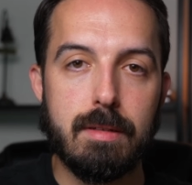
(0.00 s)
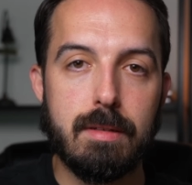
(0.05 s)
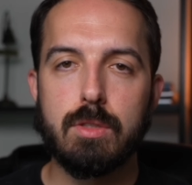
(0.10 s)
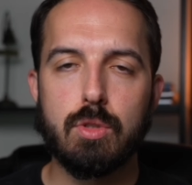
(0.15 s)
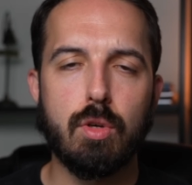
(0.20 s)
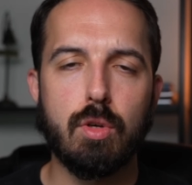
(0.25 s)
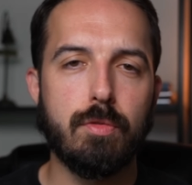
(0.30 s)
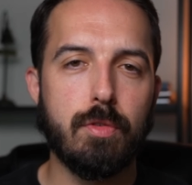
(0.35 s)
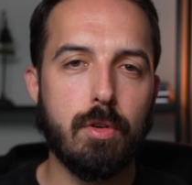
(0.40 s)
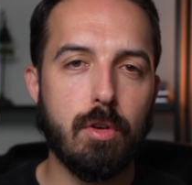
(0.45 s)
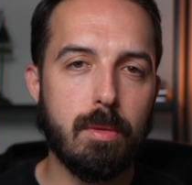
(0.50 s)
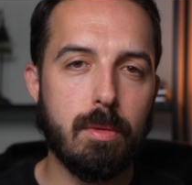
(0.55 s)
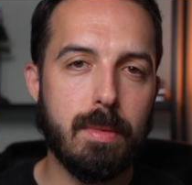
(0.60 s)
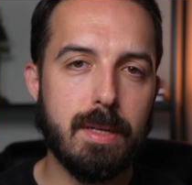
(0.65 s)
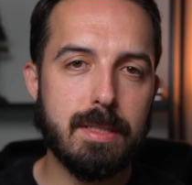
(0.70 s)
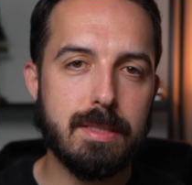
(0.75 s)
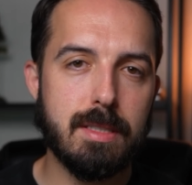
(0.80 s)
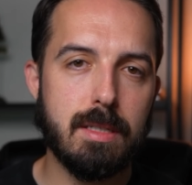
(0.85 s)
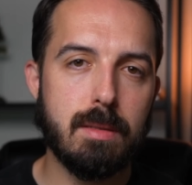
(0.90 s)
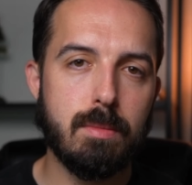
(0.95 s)
So if you're a
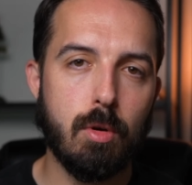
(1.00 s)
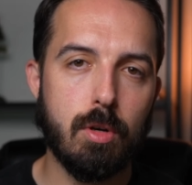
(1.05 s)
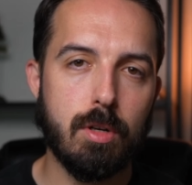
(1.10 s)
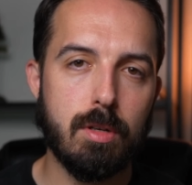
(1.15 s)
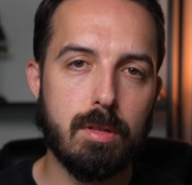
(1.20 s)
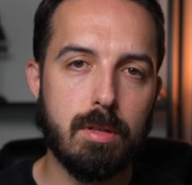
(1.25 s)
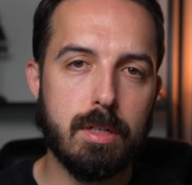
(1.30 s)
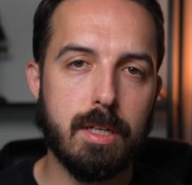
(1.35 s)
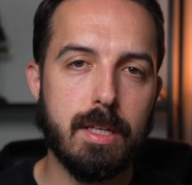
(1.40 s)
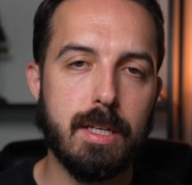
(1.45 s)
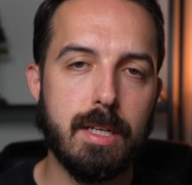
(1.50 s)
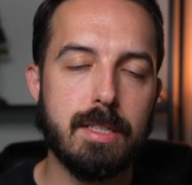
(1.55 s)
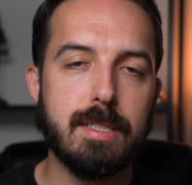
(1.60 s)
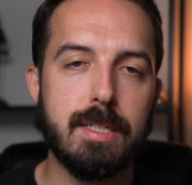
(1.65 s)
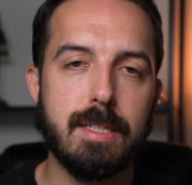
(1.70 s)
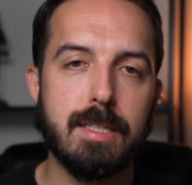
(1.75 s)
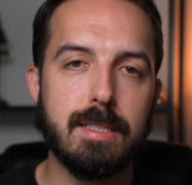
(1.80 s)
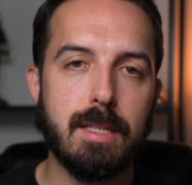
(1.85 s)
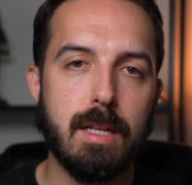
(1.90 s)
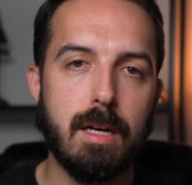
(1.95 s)
Muslim or you're looking into
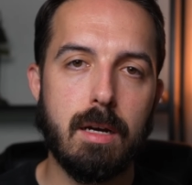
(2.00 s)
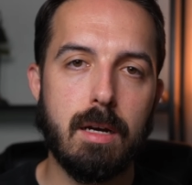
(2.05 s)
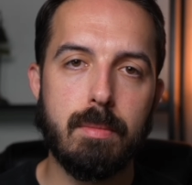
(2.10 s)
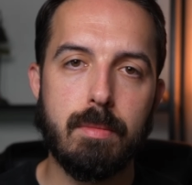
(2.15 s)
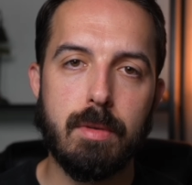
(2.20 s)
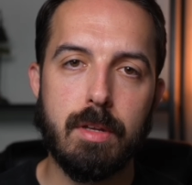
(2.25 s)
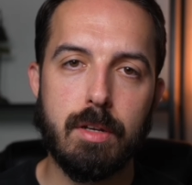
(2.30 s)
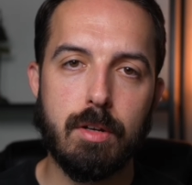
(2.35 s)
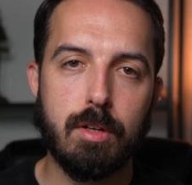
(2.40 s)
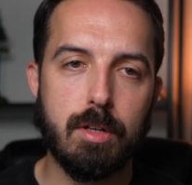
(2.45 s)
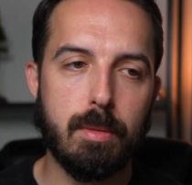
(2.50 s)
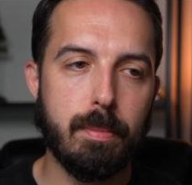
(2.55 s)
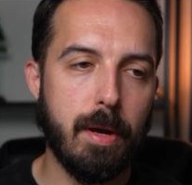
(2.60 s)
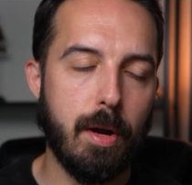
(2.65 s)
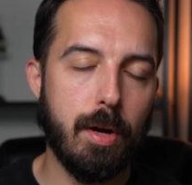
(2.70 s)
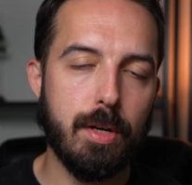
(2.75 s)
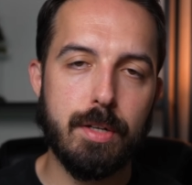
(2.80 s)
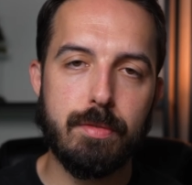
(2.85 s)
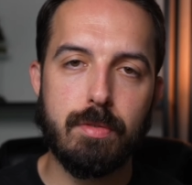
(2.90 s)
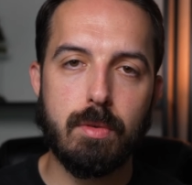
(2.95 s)
Islam and you're
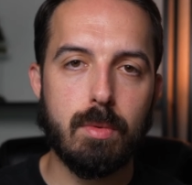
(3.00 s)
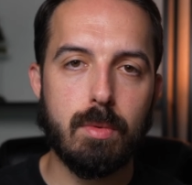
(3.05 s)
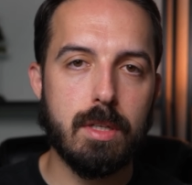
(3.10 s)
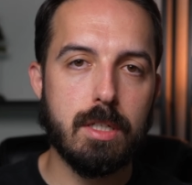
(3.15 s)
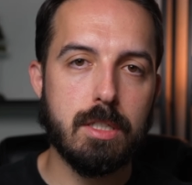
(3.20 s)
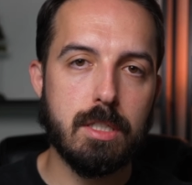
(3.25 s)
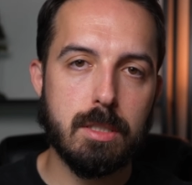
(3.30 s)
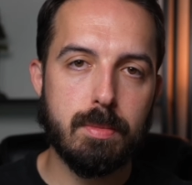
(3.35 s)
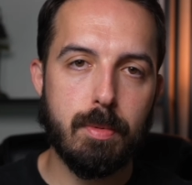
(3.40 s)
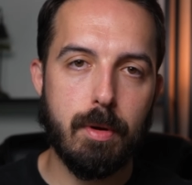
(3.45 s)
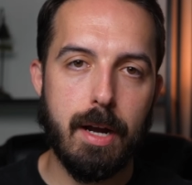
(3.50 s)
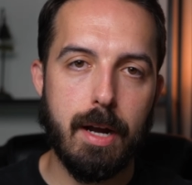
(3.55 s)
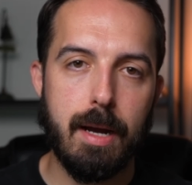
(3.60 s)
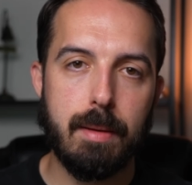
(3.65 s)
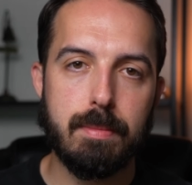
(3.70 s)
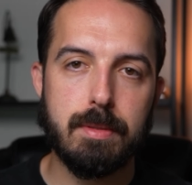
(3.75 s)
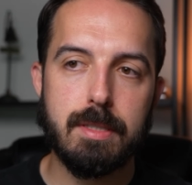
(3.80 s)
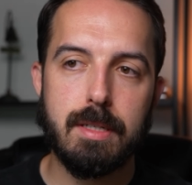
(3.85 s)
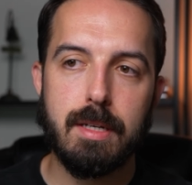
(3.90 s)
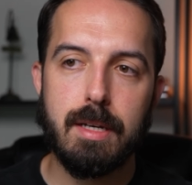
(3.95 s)
comparing different religions
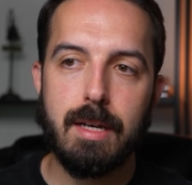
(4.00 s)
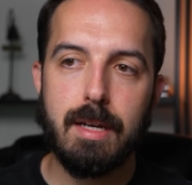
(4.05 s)
perhaps,